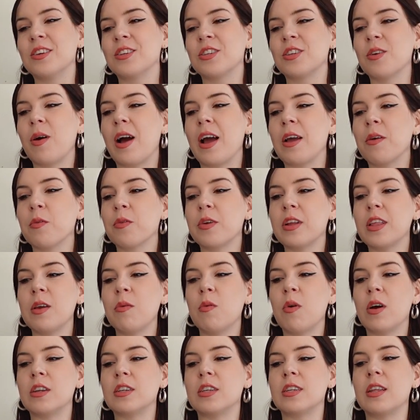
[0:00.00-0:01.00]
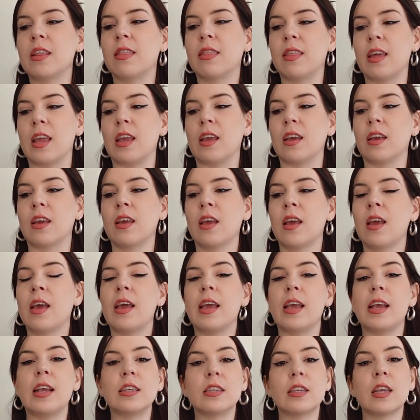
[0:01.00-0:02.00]
So I really want to think,
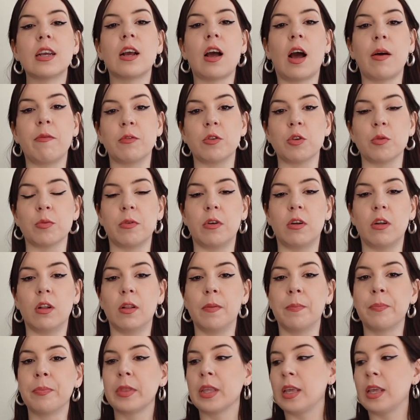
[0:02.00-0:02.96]
is it comfortable?